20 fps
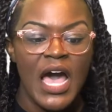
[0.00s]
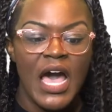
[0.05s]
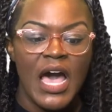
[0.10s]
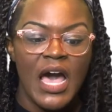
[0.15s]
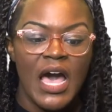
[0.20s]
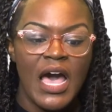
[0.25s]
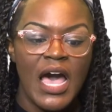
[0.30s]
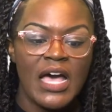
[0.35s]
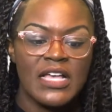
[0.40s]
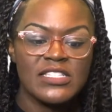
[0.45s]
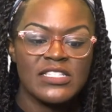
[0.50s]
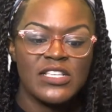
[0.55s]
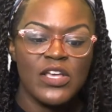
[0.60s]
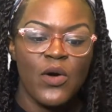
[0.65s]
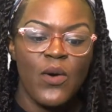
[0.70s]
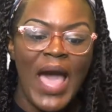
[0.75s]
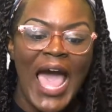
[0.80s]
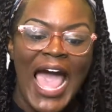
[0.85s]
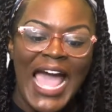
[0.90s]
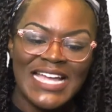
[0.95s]
Uh,
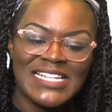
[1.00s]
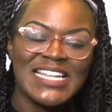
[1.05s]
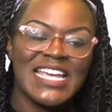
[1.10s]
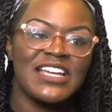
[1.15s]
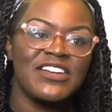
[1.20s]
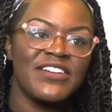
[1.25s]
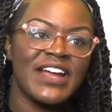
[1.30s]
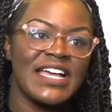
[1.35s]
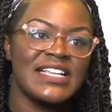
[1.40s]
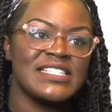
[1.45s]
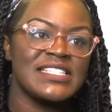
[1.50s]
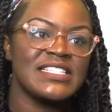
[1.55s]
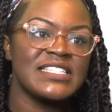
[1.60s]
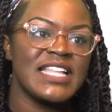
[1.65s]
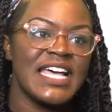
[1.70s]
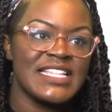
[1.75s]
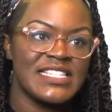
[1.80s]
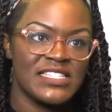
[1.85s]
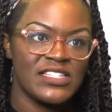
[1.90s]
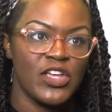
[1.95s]
so I digress.
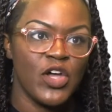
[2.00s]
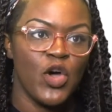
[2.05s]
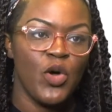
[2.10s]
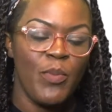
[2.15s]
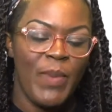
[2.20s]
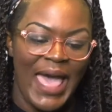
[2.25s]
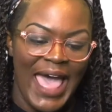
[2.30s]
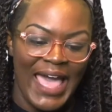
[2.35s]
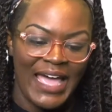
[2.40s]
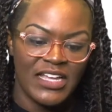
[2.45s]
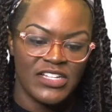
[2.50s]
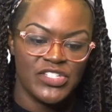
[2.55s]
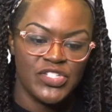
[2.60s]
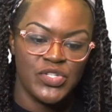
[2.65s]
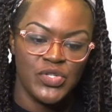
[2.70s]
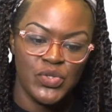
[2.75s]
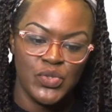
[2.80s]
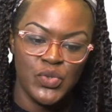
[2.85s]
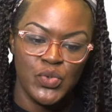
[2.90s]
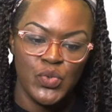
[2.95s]
Let's go back
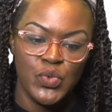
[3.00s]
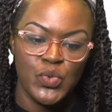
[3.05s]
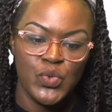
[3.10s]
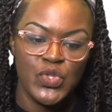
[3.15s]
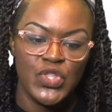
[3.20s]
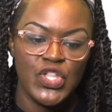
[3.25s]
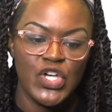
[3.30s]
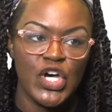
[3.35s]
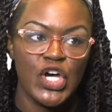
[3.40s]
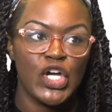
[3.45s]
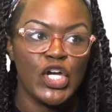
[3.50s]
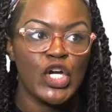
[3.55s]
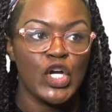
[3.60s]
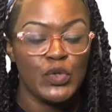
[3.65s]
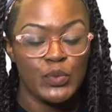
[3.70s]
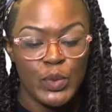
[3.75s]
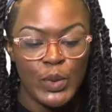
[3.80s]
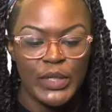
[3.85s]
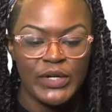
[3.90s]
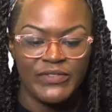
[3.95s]
to the
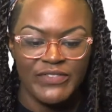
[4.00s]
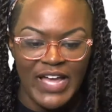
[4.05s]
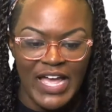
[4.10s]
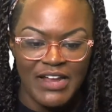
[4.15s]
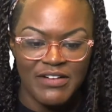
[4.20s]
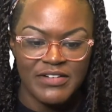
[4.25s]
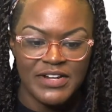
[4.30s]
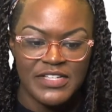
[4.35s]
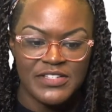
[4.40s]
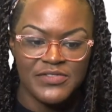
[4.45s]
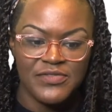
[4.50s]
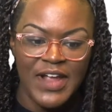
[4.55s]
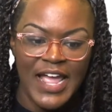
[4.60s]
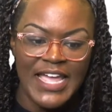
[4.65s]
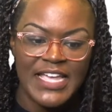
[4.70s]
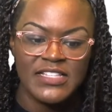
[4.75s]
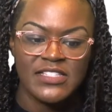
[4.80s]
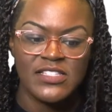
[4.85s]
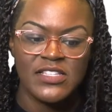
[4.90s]
coronavirus, right?